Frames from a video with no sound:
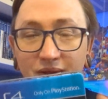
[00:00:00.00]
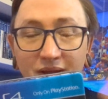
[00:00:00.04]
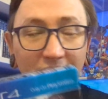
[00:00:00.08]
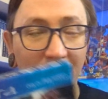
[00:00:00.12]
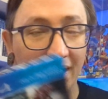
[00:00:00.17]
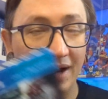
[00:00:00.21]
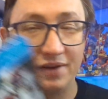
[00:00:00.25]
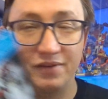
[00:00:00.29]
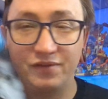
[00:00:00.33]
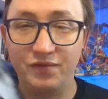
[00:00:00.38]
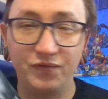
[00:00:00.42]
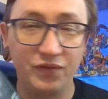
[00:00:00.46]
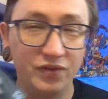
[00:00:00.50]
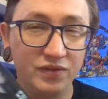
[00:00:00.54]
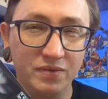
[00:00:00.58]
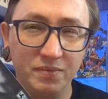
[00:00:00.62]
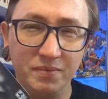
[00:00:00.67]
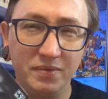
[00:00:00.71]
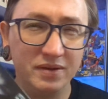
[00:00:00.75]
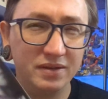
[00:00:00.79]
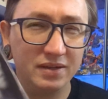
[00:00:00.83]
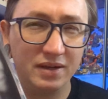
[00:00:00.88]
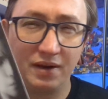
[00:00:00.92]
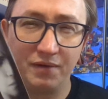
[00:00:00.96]
yeah, for some
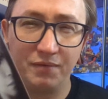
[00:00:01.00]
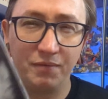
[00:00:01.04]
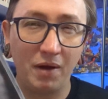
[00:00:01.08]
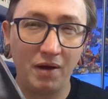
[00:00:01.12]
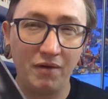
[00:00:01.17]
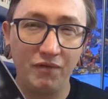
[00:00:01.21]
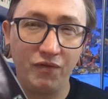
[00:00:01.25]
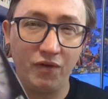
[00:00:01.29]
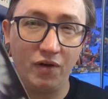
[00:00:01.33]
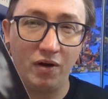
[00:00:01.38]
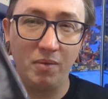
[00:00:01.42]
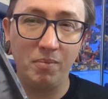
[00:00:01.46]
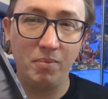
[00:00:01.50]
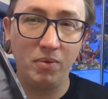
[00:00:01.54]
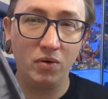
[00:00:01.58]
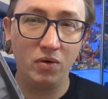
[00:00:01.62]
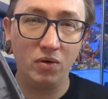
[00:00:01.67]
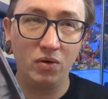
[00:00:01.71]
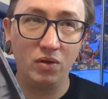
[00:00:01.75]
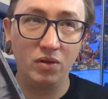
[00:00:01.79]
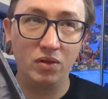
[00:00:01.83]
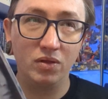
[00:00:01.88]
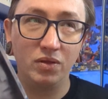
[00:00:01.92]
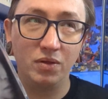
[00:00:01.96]
reason I thought I
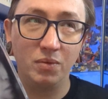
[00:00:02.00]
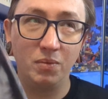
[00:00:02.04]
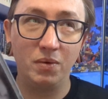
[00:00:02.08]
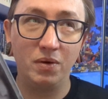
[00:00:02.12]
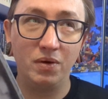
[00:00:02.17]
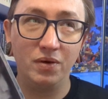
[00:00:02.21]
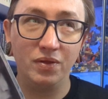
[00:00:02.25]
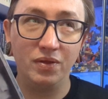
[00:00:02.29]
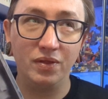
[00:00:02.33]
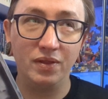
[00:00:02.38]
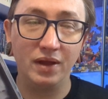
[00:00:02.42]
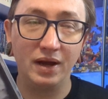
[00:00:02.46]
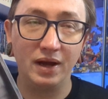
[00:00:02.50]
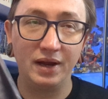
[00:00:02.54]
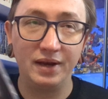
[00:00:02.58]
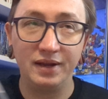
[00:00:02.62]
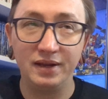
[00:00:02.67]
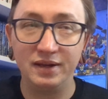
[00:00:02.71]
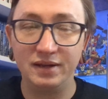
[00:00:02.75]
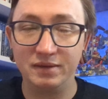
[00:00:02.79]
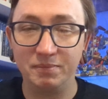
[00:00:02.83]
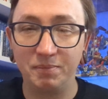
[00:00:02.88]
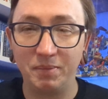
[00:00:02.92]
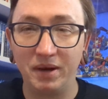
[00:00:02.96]
bought the one that I
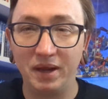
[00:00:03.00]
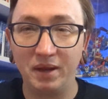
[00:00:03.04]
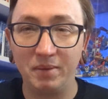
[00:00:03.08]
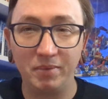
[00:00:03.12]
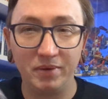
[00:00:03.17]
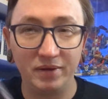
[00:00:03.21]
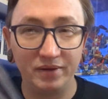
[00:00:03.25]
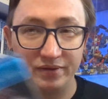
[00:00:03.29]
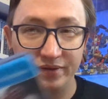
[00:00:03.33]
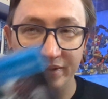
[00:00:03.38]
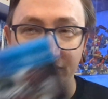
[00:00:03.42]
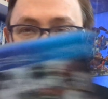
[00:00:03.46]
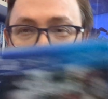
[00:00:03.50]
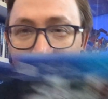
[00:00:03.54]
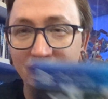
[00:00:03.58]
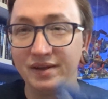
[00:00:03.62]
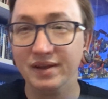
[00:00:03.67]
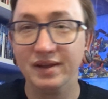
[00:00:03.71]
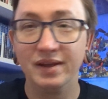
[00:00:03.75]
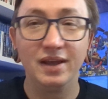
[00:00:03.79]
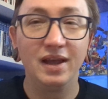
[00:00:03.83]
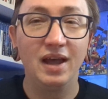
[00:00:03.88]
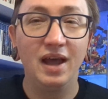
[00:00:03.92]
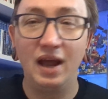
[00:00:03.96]
need to play, but it's not.
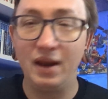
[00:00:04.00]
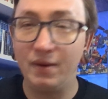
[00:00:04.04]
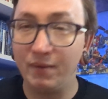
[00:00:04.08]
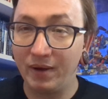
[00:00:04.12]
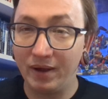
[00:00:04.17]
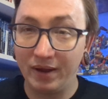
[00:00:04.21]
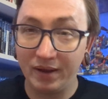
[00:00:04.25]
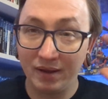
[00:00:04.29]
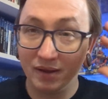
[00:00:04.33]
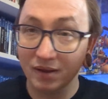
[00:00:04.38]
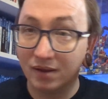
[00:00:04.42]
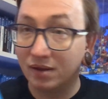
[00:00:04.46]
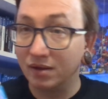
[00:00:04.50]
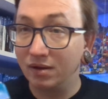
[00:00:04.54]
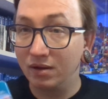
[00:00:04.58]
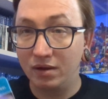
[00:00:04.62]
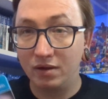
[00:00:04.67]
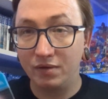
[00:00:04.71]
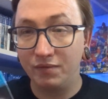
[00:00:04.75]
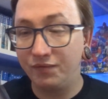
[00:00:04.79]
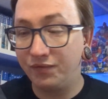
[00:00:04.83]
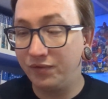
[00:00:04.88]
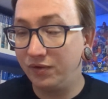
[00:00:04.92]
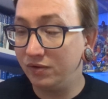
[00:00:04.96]
Anyway,
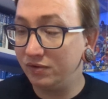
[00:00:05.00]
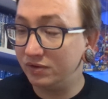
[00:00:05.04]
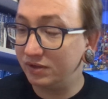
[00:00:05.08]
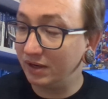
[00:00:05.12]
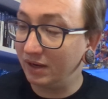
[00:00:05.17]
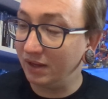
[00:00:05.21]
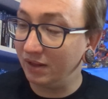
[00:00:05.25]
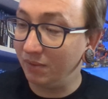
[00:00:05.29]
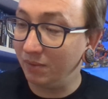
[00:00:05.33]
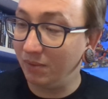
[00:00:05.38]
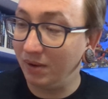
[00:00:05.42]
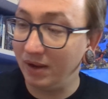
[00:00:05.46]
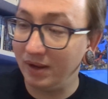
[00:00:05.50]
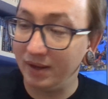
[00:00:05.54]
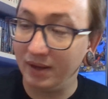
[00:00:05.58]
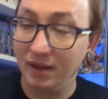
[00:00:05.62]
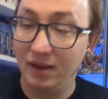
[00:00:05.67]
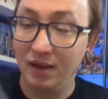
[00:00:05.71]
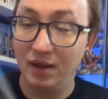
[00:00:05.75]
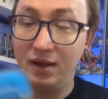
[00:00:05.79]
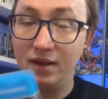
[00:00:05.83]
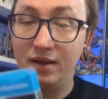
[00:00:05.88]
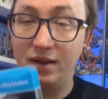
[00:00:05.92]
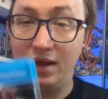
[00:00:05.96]
confusion out of the way.
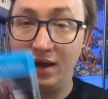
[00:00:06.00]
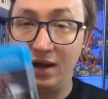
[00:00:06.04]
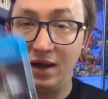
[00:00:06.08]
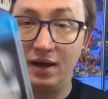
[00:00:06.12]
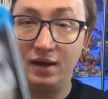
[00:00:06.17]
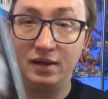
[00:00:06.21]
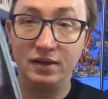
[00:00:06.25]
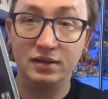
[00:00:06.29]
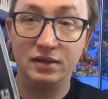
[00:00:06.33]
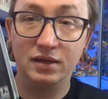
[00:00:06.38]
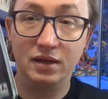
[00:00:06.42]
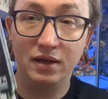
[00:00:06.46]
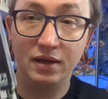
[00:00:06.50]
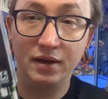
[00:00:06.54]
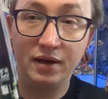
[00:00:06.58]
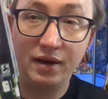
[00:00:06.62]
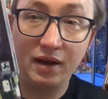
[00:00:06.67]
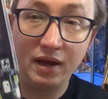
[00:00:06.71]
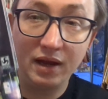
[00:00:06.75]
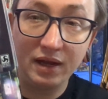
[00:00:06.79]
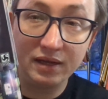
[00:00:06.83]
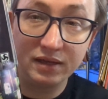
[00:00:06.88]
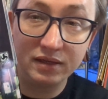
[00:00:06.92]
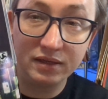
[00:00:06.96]
Yeah, it's a
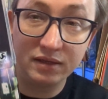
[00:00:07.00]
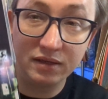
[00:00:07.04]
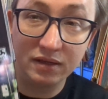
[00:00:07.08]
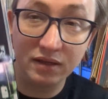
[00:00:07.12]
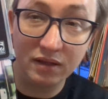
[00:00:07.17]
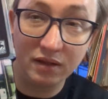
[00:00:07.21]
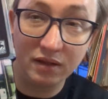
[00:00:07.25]
nice